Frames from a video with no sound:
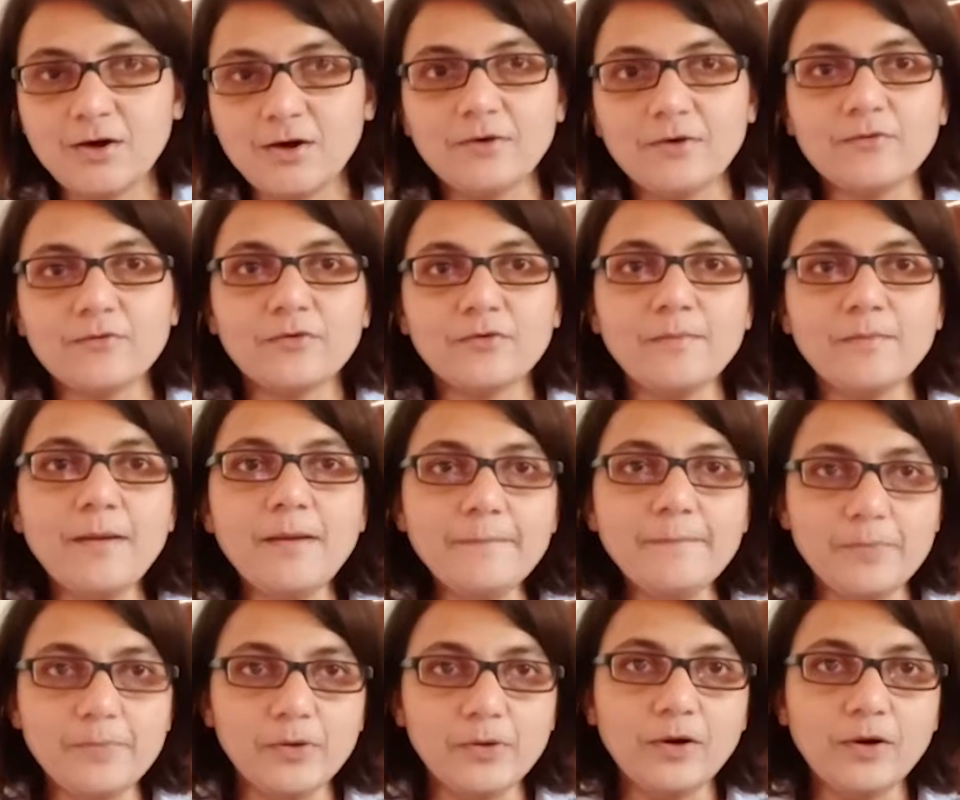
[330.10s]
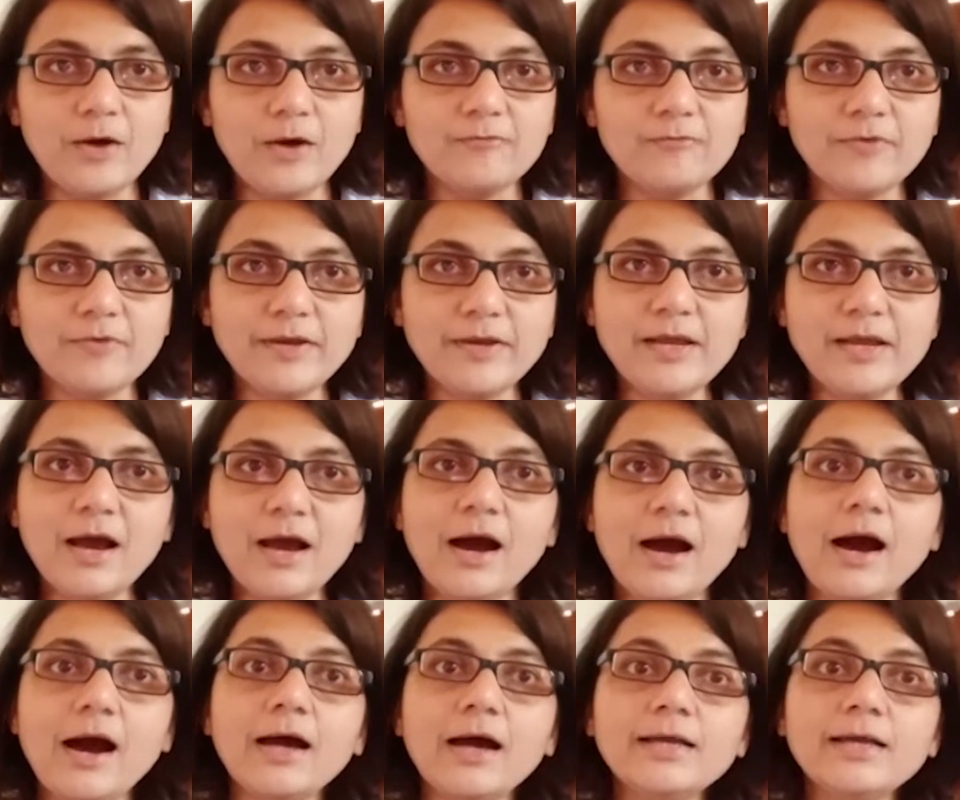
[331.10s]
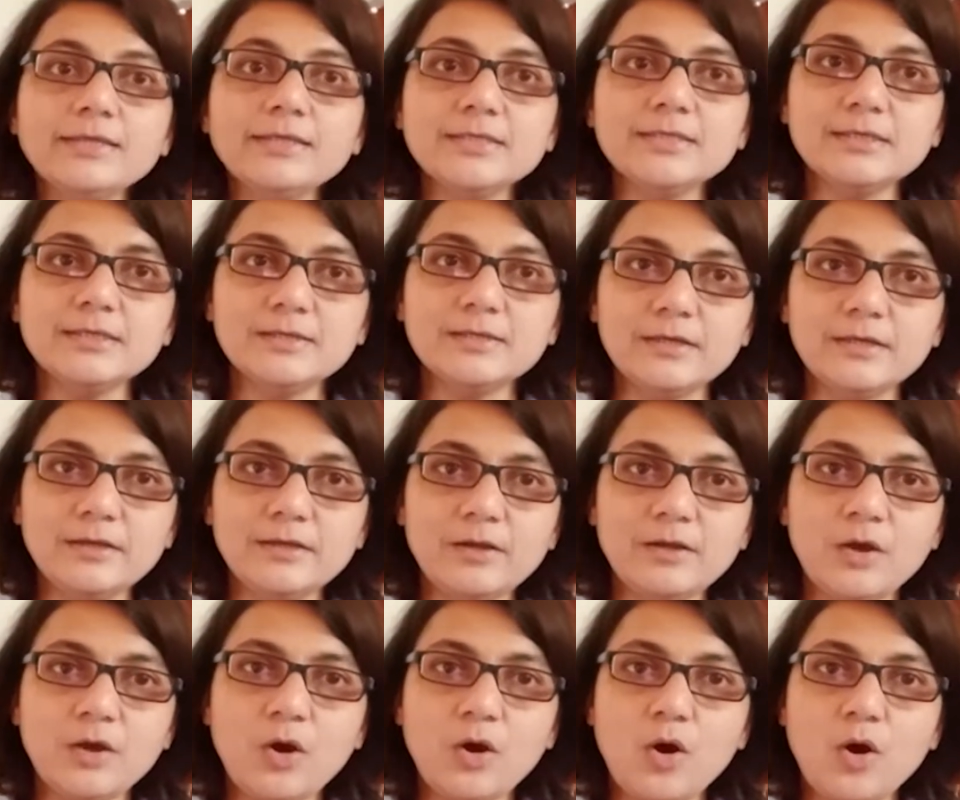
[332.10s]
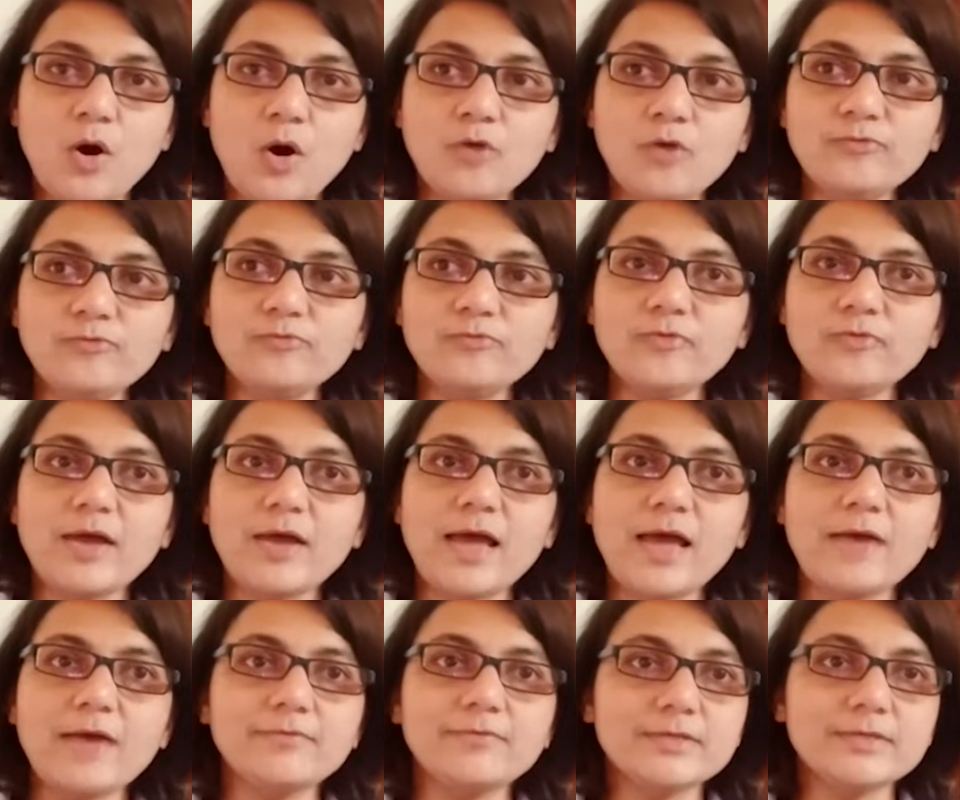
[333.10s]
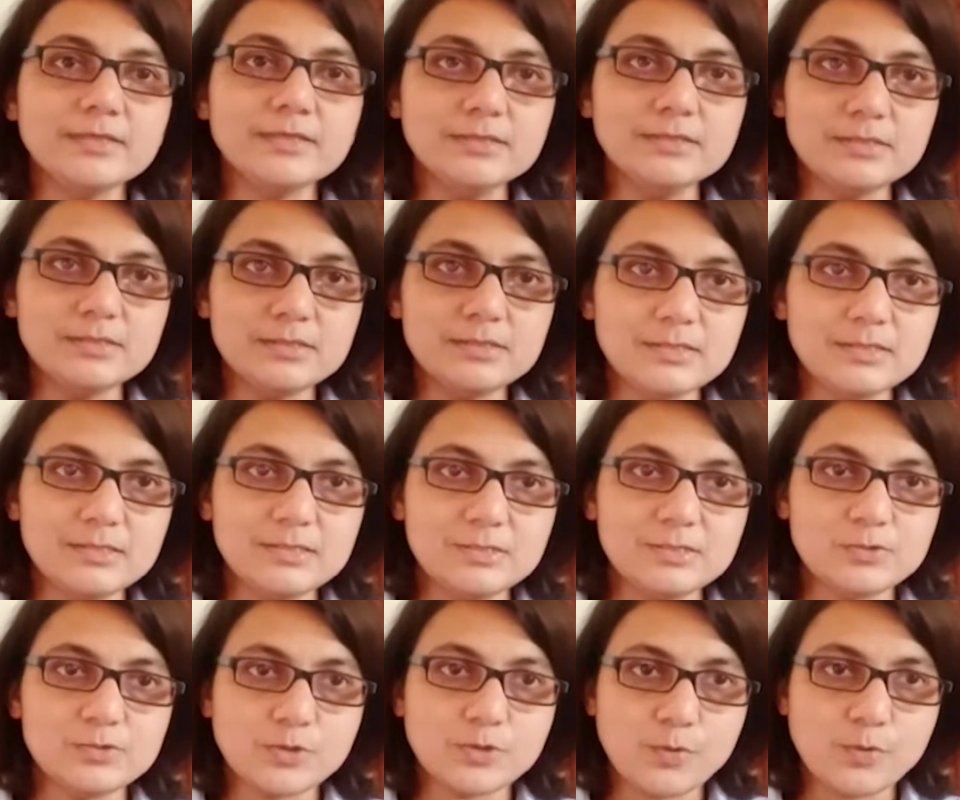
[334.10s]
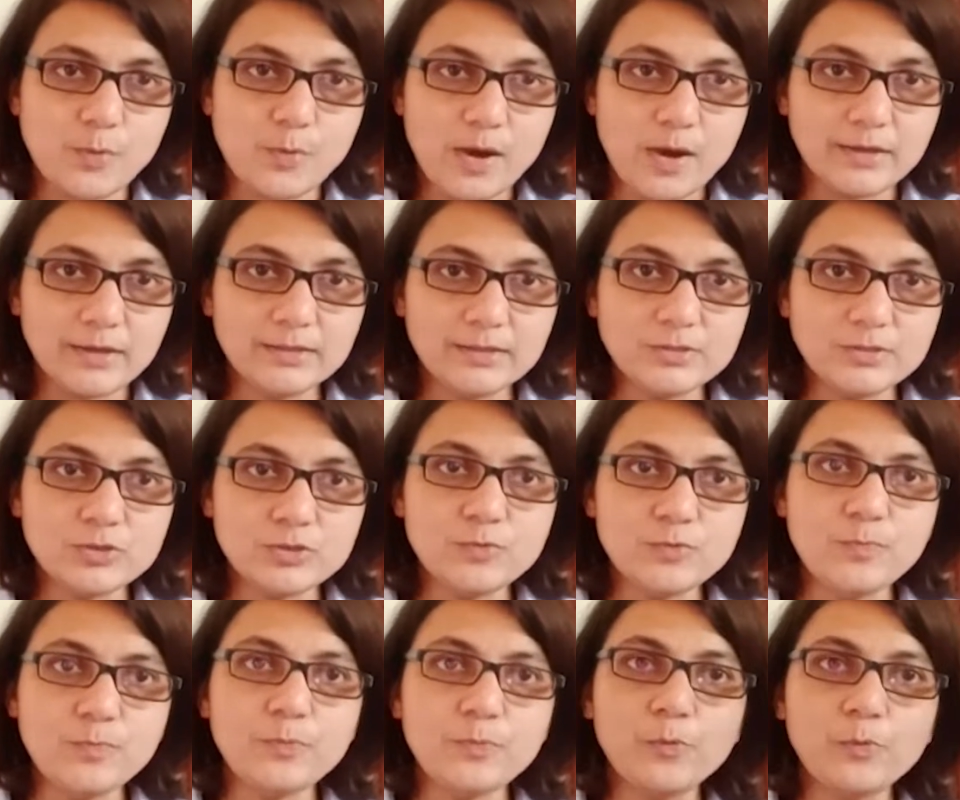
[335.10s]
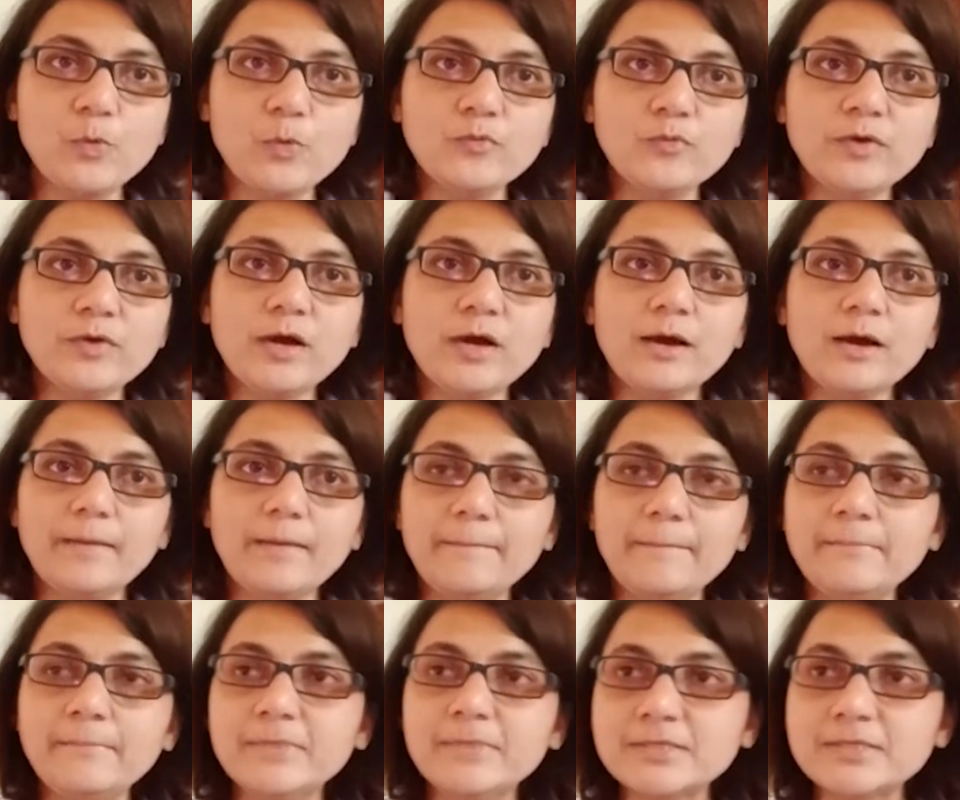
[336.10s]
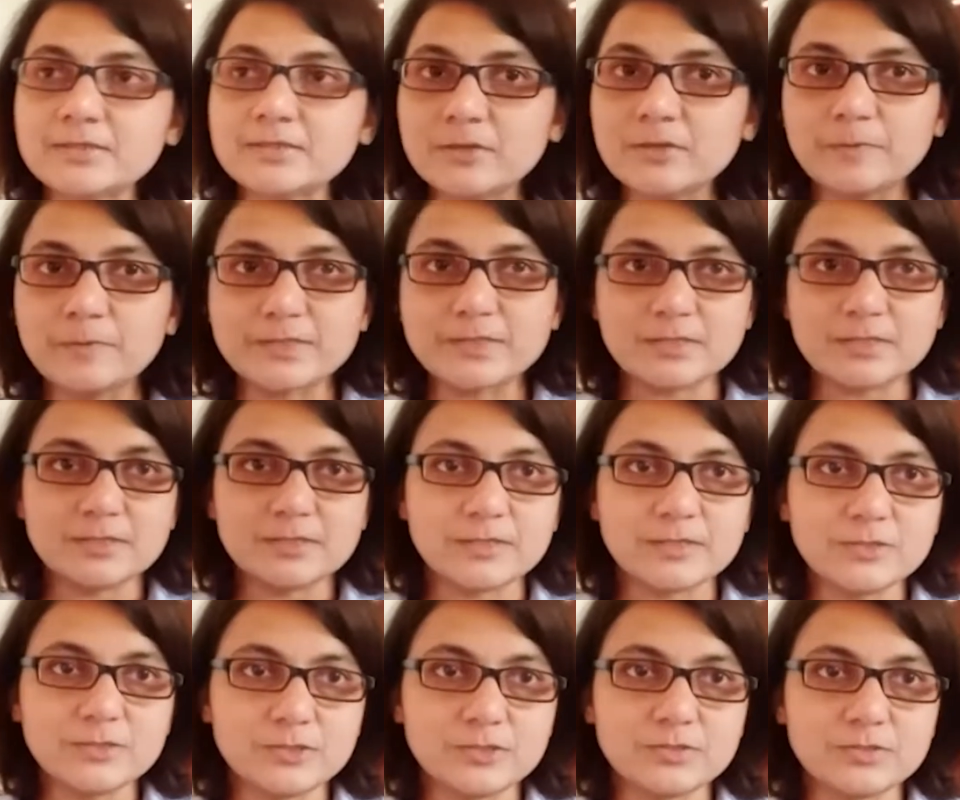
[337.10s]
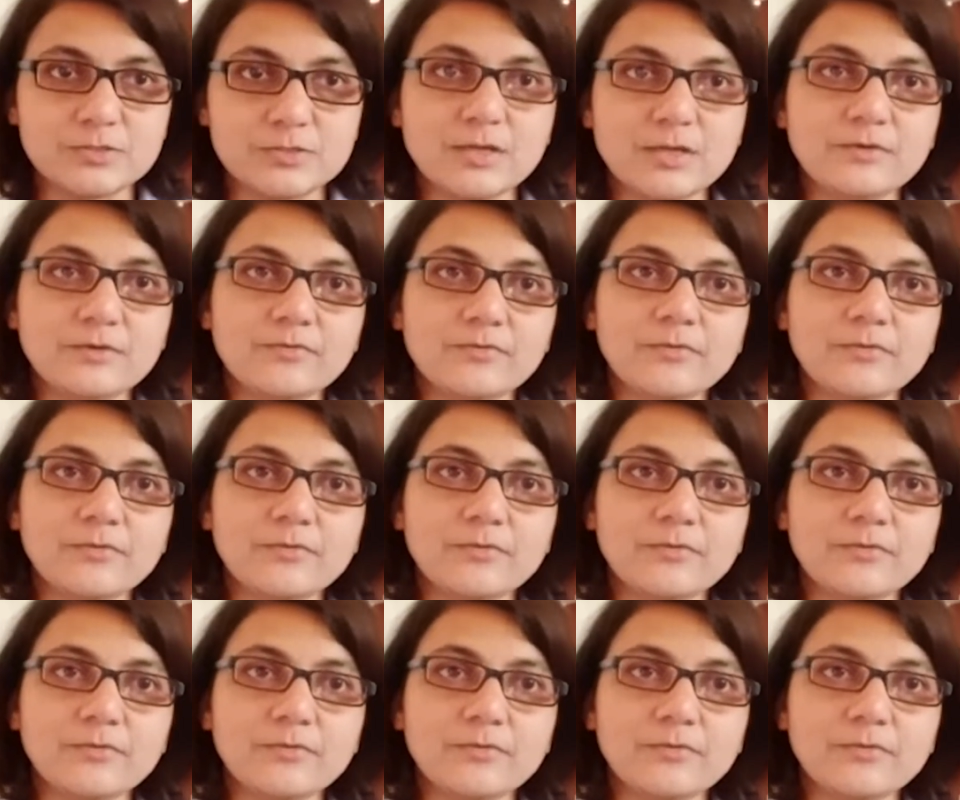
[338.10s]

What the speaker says: remember, a very high degree of evidence is required to prove misrepresentations, and